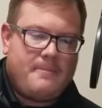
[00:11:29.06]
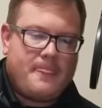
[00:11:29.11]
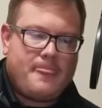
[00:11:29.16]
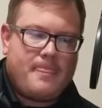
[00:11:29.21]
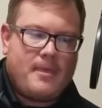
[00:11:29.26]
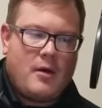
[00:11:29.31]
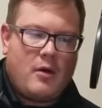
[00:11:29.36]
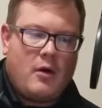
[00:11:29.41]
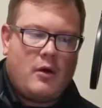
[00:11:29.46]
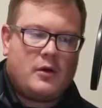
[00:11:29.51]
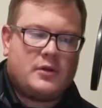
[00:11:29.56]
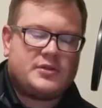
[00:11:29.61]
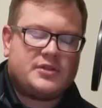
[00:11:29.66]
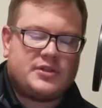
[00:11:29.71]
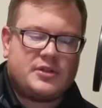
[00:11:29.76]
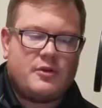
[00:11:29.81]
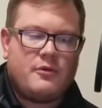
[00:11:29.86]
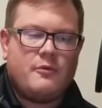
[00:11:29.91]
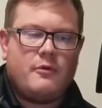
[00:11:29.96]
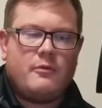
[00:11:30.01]

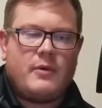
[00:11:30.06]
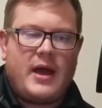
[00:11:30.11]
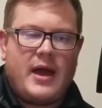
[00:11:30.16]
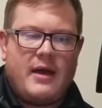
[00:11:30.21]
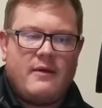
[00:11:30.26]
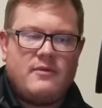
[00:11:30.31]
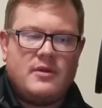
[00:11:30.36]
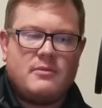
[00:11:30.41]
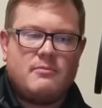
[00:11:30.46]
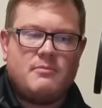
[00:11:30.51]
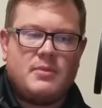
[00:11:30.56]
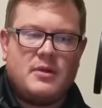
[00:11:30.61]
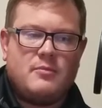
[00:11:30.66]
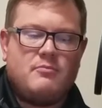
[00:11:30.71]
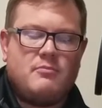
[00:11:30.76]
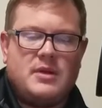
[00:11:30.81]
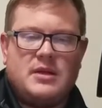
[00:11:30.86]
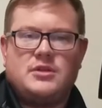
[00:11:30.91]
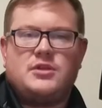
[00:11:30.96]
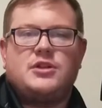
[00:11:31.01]
Also, having been
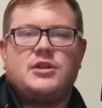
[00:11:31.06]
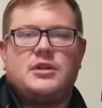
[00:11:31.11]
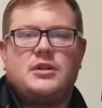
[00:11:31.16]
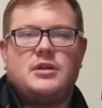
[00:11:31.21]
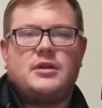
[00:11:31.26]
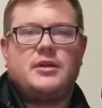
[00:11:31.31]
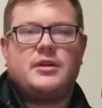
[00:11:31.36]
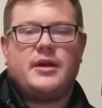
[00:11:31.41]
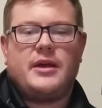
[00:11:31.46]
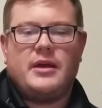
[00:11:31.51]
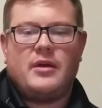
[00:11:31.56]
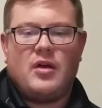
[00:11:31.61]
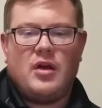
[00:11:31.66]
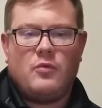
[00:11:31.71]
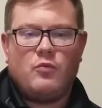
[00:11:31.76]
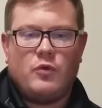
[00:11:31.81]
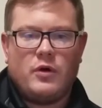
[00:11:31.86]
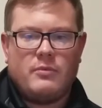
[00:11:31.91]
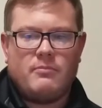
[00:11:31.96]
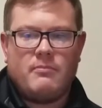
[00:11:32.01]
mentioned, and
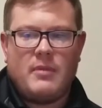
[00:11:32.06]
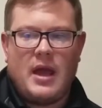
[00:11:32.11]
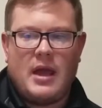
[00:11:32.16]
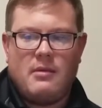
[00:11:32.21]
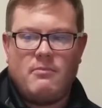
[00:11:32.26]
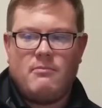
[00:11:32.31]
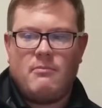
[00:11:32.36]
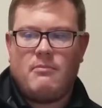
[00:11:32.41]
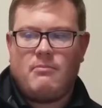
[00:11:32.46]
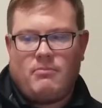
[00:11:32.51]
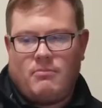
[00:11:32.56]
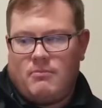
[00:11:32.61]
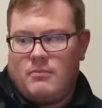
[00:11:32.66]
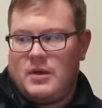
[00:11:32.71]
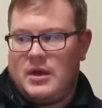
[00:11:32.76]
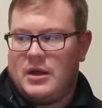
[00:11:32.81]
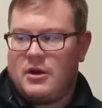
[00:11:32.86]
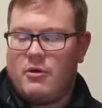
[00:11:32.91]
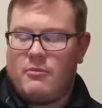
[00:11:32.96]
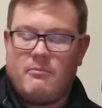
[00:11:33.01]
what may
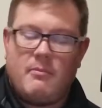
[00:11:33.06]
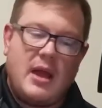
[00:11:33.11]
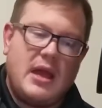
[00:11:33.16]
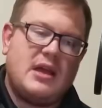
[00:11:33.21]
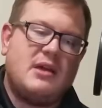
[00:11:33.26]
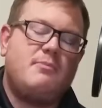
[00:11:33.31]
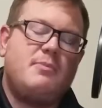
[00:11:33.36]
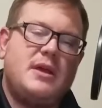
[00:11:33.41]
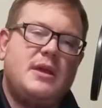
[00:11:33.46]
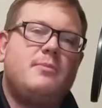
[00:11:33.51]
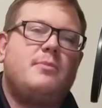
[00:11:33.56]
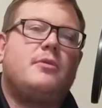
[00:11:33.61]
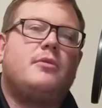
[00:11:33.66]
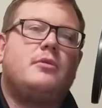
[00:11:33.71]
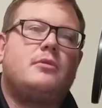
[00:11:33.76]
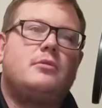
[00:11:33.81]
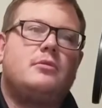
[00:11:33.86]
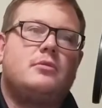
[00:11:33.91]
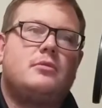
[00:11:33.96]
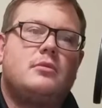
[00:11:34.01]
make
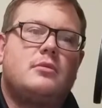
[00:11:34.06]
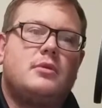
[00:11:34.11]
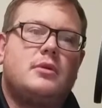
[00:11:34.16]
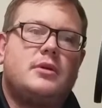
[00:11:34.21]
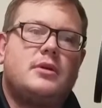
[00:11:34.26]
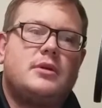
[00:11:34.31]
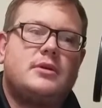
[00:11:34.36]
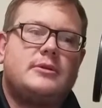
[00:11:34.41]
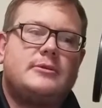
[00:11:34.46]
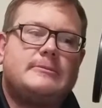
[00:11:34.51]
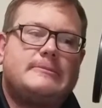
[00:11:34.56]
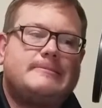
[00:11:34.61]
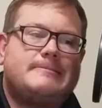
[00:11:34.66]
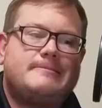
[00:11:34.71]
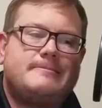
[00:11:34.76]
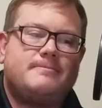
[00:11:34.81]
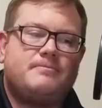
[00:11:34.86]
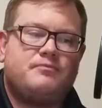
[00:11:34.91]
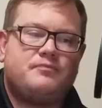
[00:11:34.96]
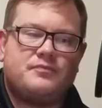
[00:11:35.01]
people
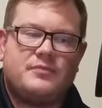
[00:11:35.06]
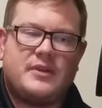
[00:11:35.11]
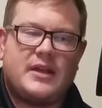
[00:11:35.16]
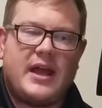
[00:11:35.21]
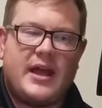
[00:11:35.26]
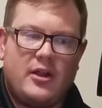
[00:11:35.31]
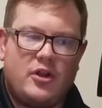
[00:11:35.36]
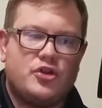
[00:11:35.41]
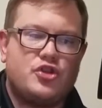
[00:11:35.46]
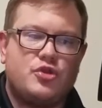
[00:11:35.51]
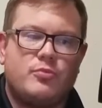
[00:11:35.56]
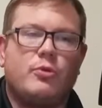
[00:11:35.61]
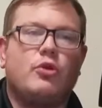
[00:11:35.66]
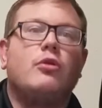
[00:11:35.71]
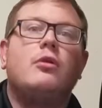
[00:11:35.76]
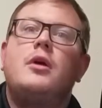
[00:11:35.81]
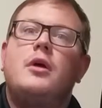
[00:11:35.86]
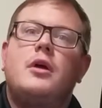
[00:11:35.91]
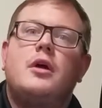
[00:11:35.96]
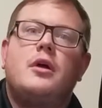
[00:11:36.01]
eligible
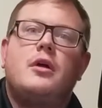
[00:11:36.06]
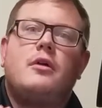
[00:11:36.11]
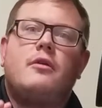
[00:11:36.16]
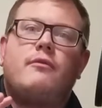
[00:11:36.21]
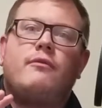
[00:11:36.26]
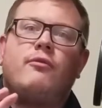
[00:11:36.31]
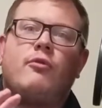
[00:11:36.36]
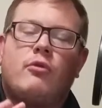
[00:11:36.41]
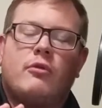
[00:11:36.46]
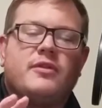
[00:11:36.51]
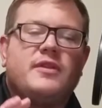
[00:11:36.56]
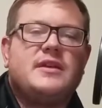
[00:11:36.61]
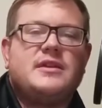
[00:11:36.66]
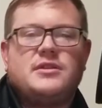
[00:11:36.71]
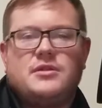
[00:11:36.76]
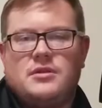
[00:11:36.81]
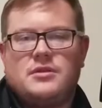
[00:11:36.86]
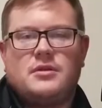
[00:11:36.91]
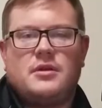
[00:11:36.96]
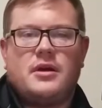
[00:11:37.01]
for
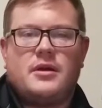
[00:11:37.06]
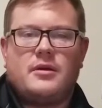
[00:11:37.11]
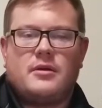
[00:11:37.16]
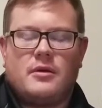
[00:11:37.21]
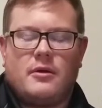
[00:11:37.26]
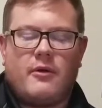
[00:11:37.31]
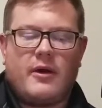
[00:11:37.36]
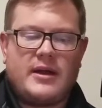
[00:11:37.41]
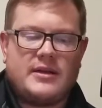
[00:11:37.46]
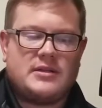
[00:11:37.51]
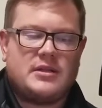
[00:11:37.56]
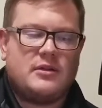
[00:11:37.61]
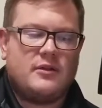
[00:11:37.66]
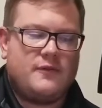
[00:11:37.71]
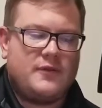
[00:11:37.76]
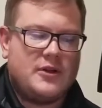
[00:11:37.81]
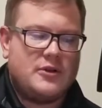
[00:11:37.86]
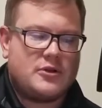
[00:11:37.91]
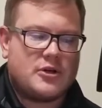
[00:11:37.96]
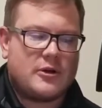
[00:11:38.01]
these grants in the
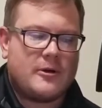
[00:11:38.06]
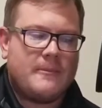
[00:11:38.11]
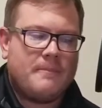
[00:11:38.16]
future,